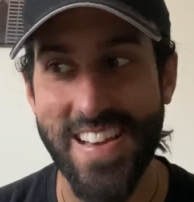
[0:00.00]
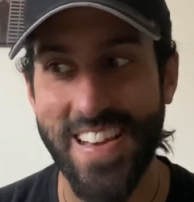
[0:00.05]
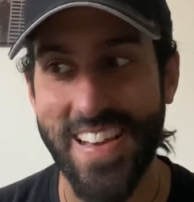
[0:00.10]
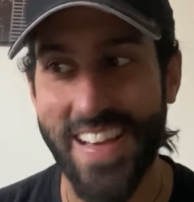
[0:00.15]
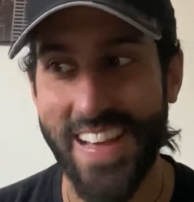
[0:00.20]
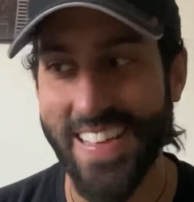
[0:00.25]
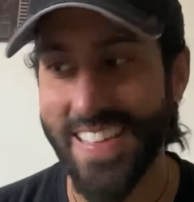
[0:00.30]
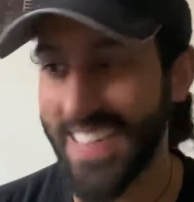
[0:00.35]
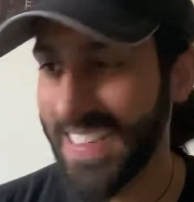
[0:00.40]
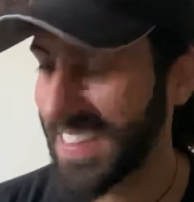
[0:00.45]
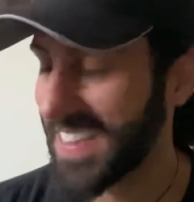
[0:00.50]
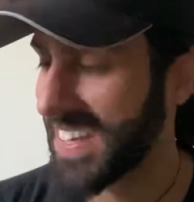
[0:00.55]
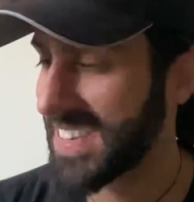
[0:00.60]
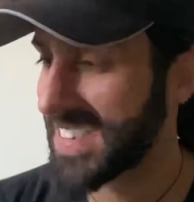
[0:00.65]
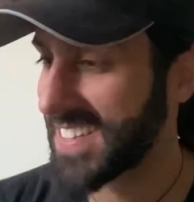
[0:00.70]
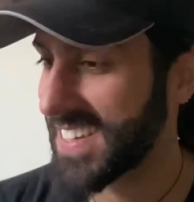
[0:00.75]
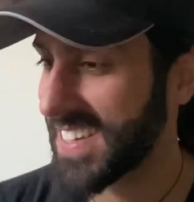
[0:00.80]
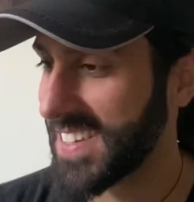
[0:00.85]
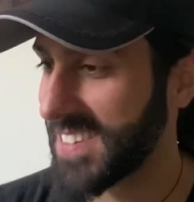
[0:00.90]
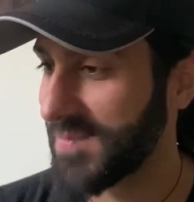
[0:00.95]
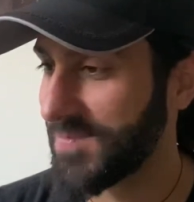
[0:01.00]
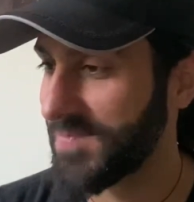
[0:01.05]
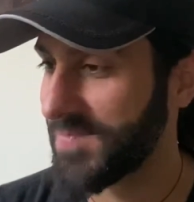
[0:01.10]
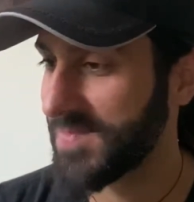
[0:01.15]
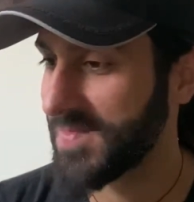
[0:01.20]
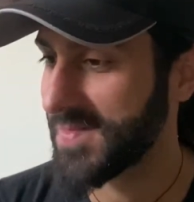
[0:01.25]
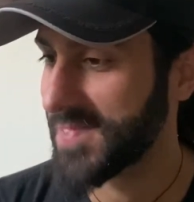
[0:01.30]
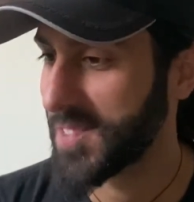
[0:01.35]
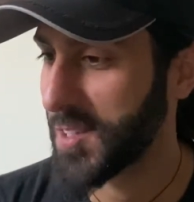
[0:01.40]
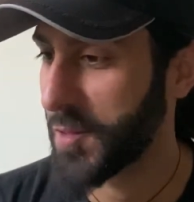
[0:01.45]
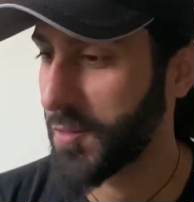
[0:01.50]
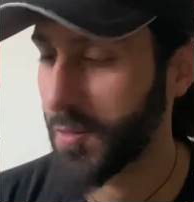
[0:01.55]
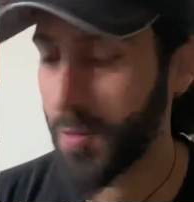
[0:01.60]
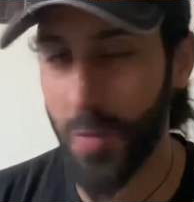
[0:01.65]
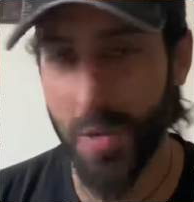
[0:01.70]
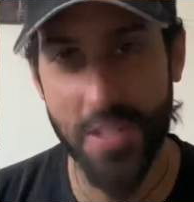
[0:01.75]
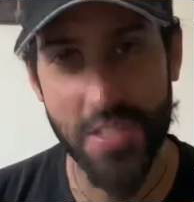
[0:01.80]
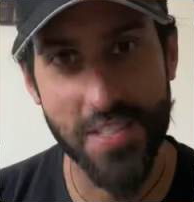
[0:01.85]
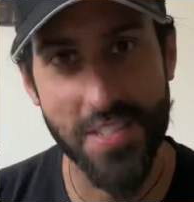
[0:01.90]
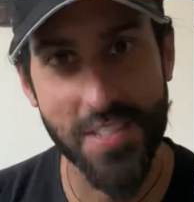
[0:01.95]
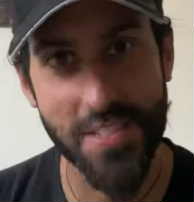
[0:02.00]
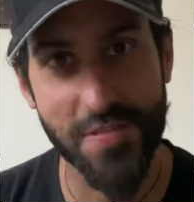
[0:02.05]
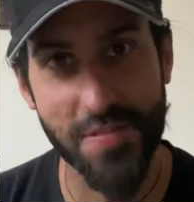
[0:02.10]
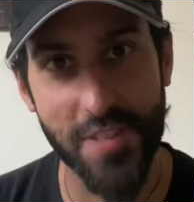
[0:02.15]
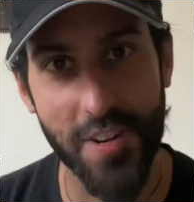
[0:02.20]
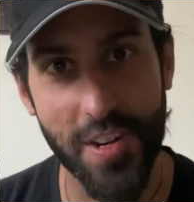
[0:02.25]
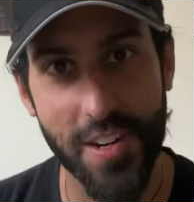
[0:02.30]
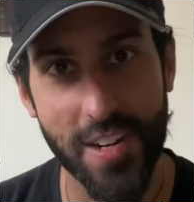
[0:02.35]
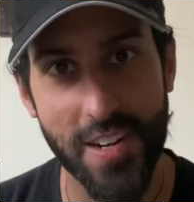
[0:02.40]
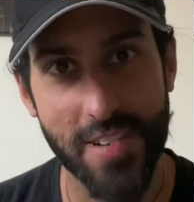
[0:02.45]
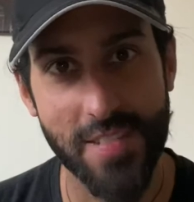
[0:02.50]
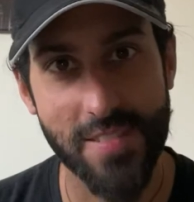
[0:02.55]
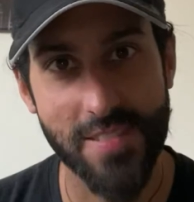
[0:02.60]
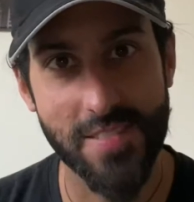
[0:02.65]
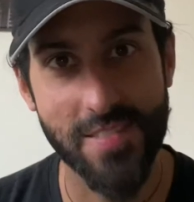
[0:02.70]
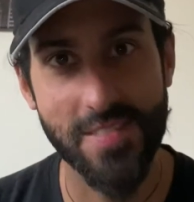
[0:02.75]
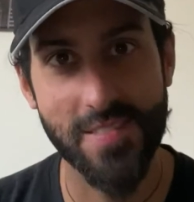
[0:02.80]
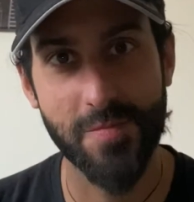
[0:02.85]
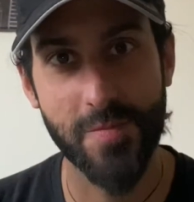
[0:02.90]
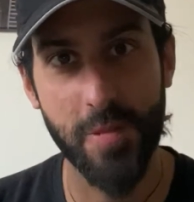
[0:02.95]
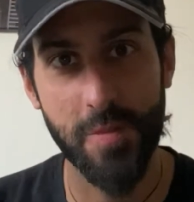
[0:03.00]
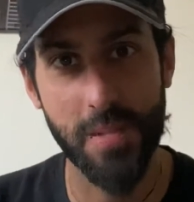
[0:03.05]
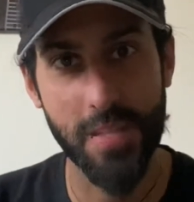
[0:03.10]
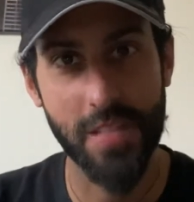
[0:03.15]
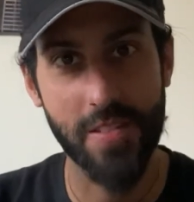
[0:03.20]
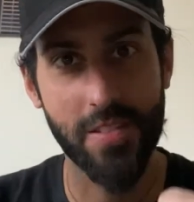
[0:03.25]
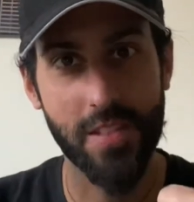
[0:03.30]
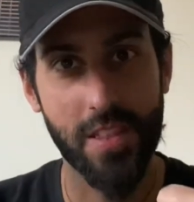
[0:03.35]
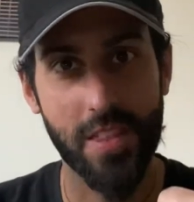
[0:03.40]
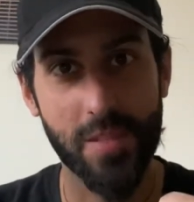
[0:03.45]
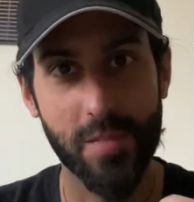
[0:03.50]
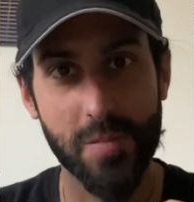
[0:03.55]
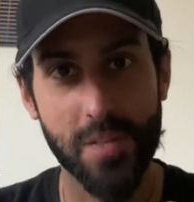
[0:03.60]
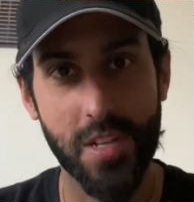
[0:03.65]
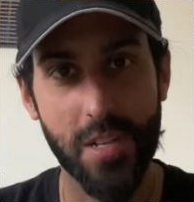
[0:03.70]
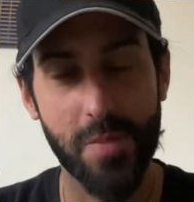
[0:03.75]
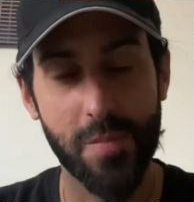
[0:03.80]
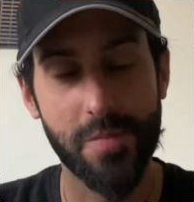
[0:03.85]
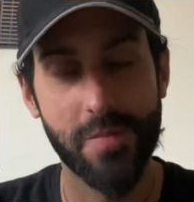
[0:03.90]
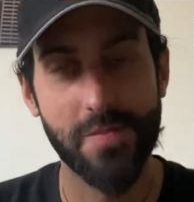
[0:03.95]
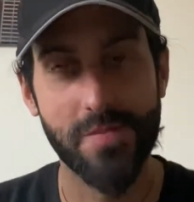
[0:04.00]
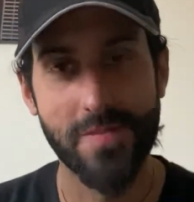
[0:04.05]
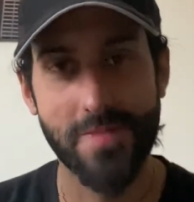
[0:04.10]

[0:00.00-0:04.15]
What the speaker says: I think that's it. So if you watched this far, maybe give it a thumbs up.